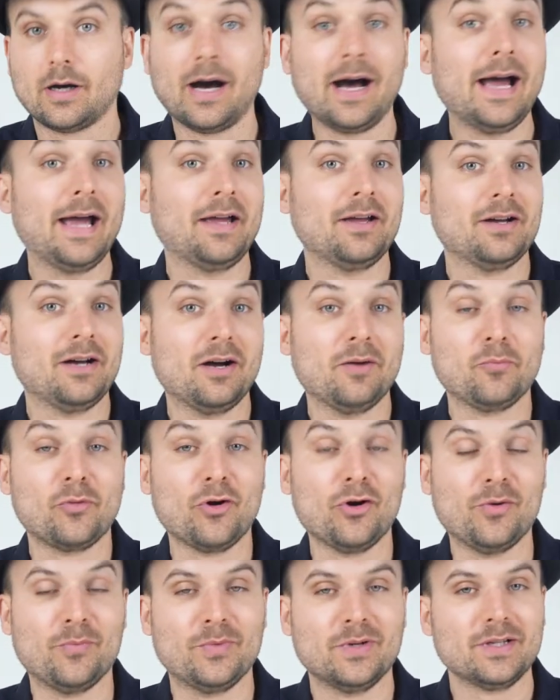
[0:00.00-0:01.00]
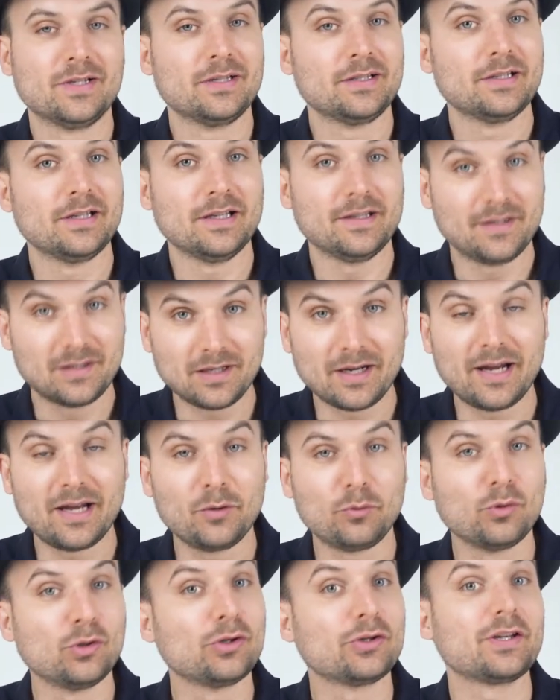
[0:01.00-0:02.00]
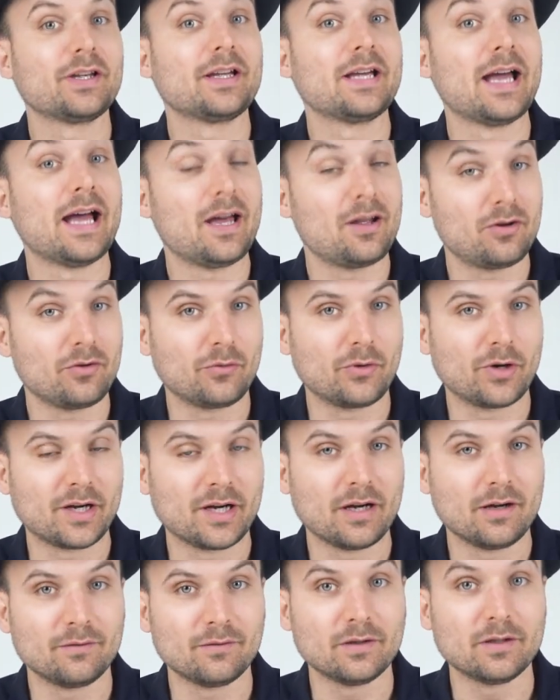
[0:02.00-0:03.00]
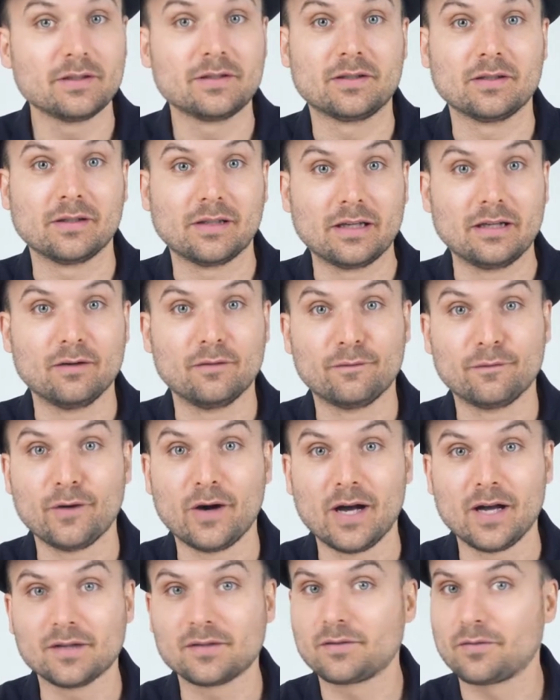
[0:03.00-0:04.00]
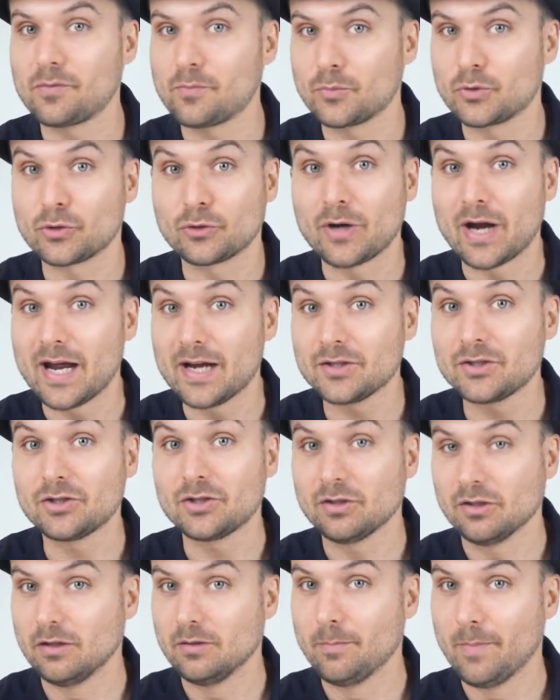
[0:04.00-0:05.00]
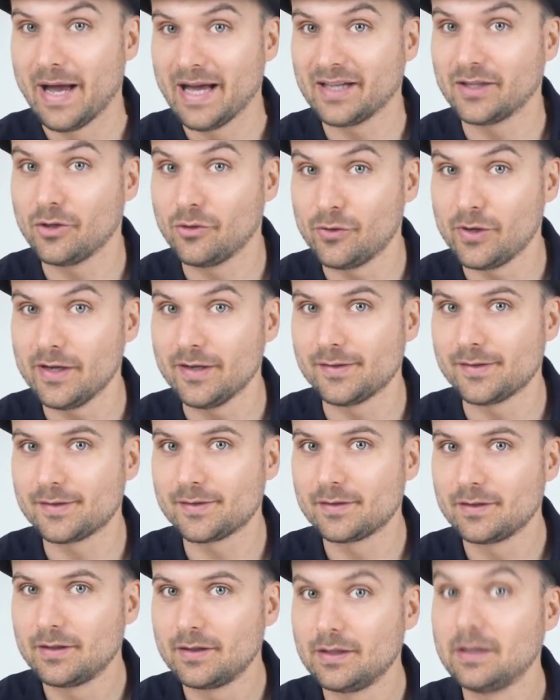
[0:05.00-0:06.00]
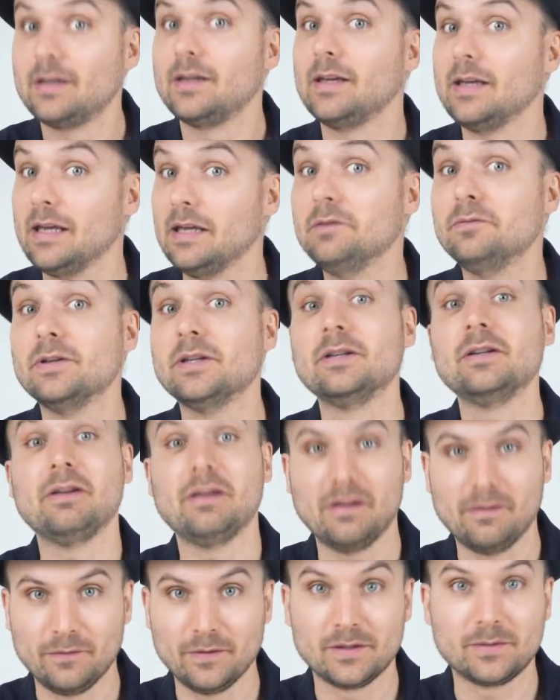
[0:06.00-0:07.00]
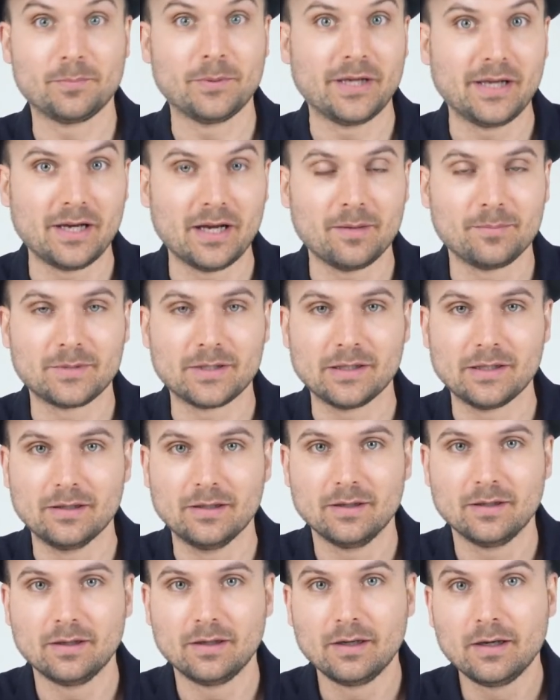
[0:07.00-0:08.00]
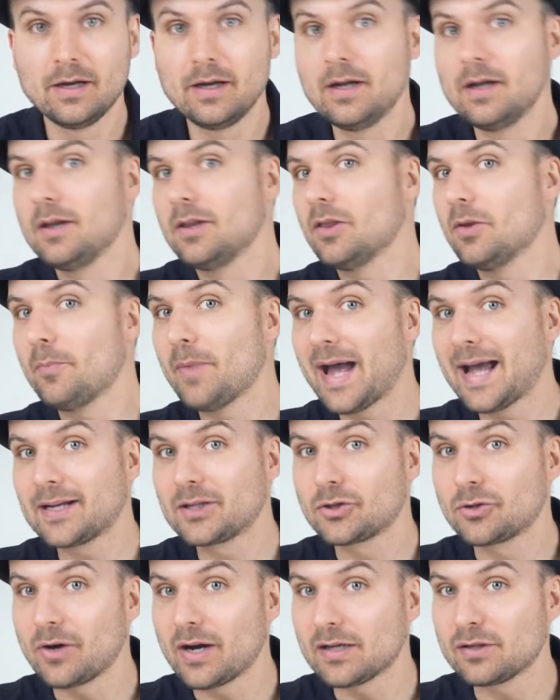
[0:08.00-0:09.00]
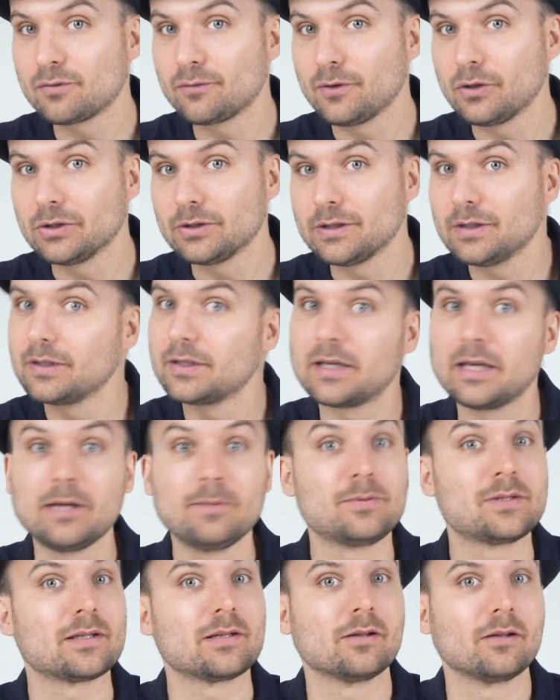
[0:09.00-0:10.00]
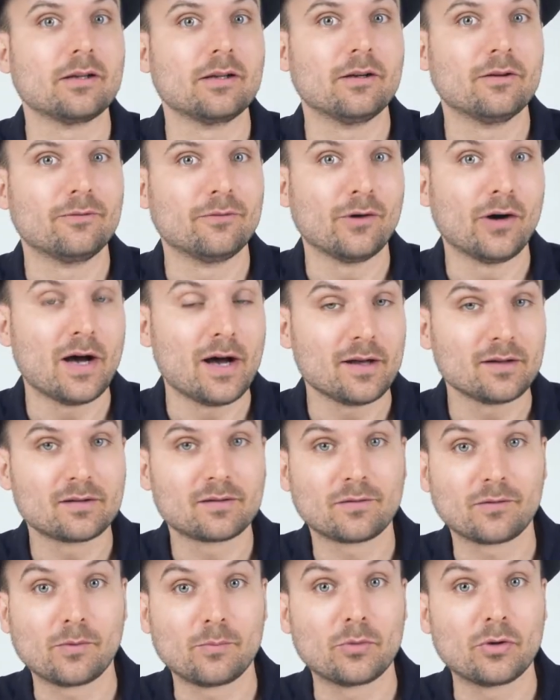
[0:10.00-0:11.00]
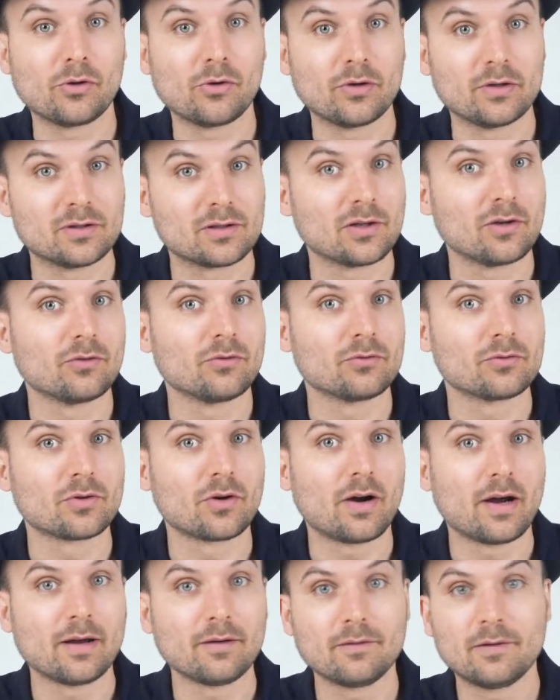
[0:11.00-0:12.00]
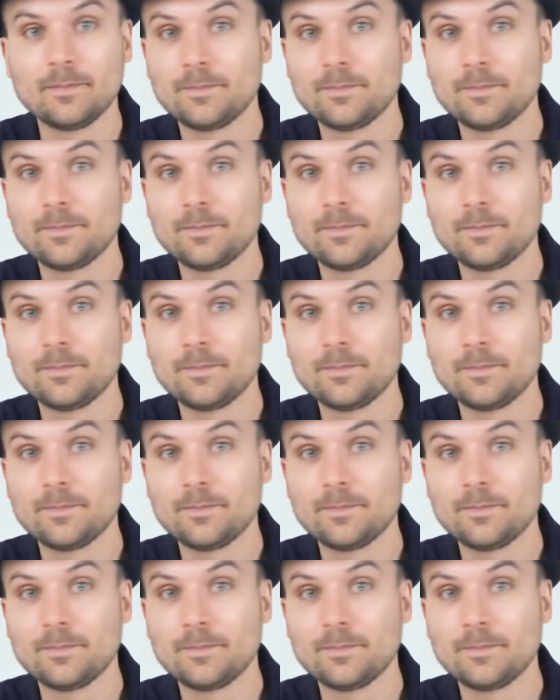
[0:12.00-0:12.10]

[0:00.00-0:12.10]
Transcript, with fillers: Hi, I'm Rob, and today we're looking at how to recover deleted files from trash in macOS, even if it's been emptied. The Mac trash folder keeps deleted files from your internal drive